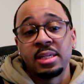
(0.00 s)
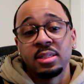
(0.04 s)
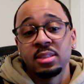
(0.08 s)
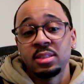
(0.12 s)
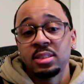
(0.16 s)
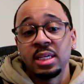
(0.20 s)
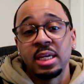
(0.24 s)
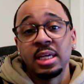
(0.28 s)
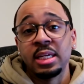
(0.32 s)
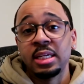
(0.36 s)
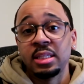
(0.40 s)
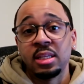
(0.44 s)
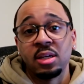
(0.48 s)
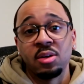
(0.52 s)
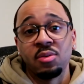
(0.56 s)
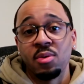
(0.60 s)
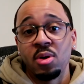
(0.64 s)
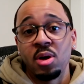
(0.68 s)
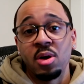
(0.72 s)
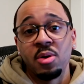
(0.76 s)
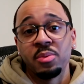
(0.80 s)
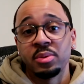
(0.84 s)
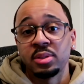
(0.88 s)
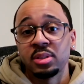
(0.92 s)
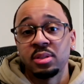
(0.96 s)
see anything
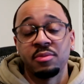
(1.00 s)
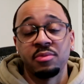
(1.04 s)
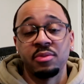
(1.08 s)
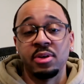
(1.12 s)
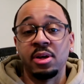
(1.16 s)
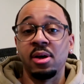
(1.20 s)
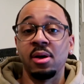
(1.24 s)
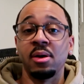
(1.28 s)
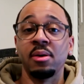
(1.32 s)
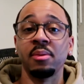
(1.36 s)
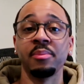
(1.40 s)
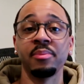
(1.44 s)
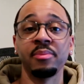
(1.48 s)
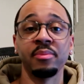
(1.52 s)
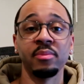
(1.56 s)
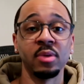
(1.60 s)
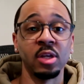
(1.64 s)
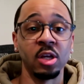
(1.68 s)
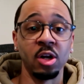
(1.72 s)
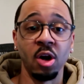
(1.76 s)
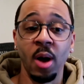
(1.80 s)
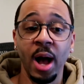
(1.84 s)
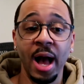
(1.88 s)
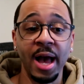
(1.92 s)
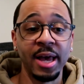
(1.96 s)
wrong with the film.
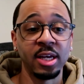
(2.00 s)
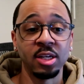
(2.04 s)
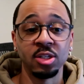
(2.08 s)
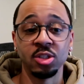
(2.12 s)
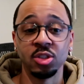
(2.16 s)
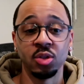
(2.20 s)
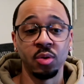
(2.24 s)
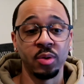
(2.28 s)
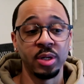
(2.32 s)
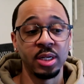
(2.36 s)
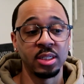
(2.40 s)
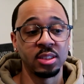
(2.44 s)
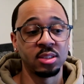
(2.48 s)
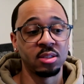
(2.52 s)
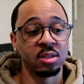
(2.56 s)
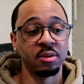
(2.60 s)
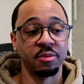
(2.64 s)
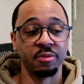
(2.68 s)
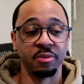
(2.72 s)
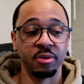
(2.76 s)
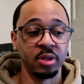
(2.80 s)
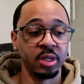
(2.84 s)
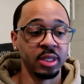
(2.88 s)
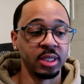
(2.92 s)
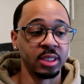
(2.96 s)
You know, I enjoyed it to the
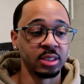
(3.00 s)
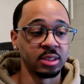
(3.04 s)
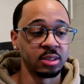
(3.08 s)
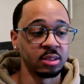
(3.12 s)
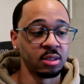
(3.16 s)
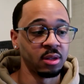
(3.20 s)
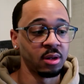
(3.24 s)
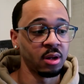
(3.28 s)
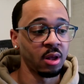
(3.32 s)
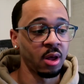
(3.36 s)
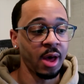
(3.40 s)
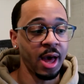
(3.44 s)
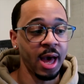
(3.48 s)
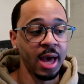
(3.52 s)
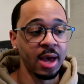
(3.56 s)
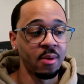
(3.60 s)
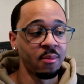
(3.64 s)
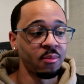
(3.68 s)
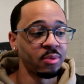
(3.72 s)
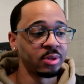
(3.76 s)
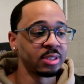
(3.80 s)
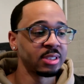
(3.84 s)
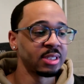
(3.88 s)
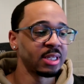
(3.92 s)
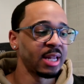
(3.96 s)
fullest. You know, I
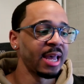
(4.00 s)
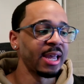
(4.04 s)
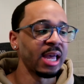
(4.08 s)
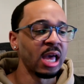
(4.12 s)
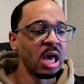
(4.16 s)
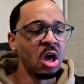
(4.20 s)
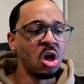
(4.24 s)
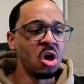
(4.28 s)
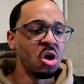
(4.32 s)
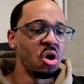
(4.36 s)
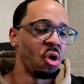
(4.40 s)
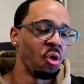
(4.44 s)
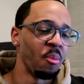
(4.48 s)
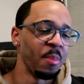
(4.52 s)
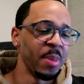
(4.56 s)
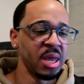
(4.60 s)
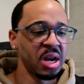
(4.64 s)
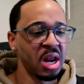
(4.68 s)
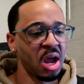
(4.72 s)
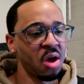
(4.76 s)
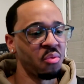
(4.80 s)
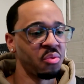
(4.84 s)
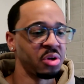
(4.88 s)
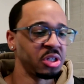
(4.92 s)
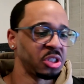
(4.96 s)
wasn't like, oh man,
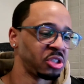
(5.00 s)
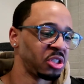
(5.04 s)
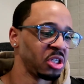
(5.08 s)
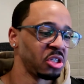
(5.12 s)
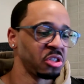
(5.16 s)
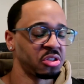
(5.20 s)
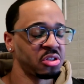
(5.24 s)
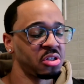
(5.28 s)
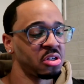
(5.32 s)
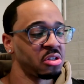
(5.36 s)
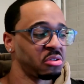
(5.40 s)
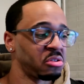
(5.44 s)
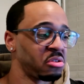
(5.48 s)
I wish this.